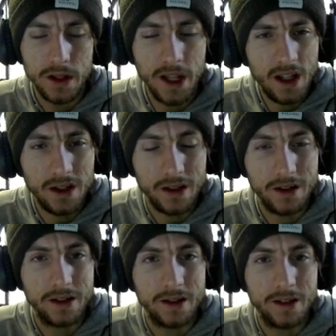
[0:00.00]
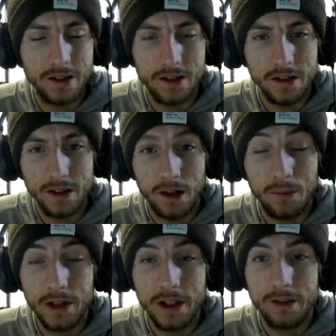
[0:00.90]
yeah, and
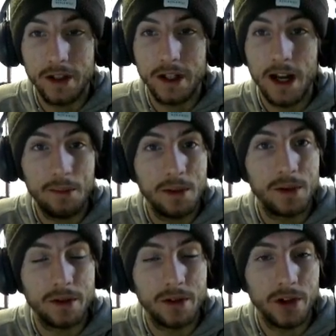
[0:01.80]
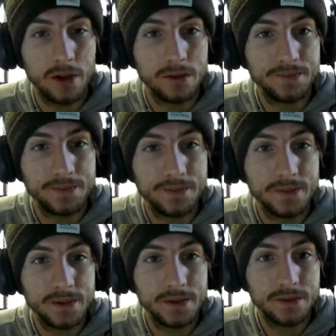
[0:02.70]
I'm really happy with the result.
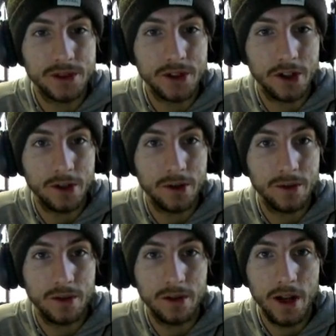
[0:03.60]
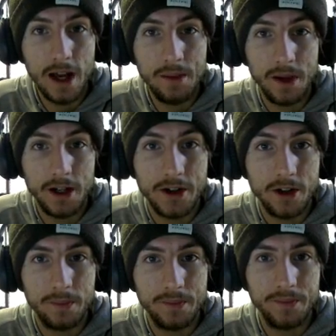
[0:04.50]
So 8-bar
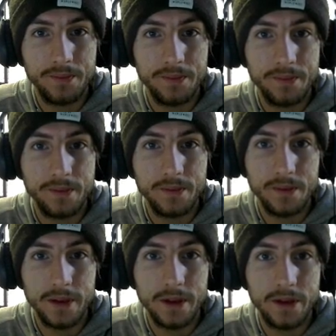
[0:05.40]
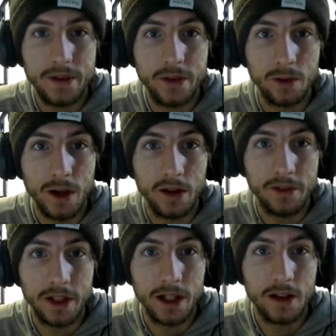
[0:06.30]
drop, 2-bar
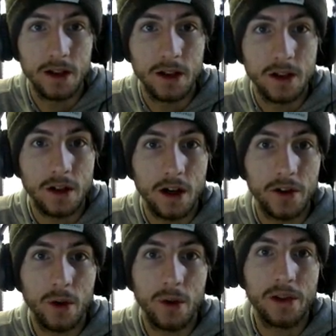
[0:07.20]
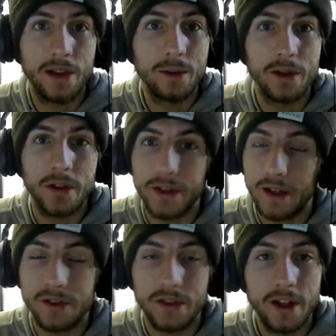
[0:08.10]
filler. Guys, always label your
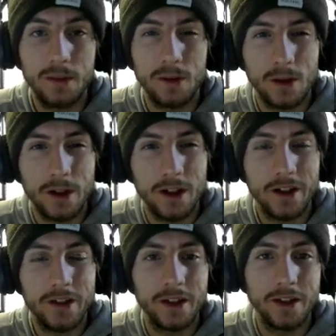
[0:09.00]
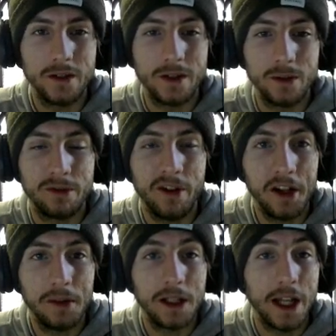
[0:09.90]
stuff, just keep organized. You'll
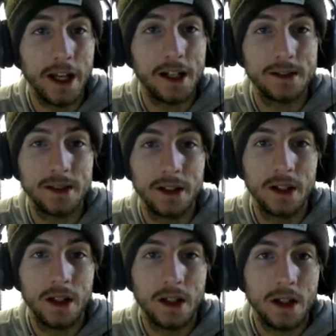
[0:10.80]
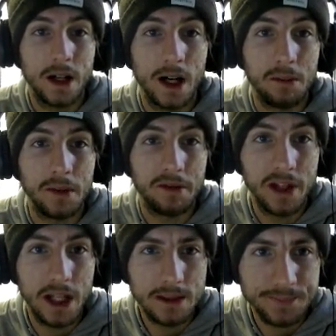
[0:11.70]
thank me later. The
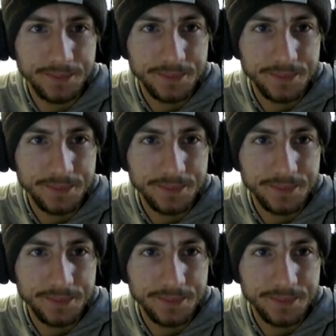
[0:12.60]
filler,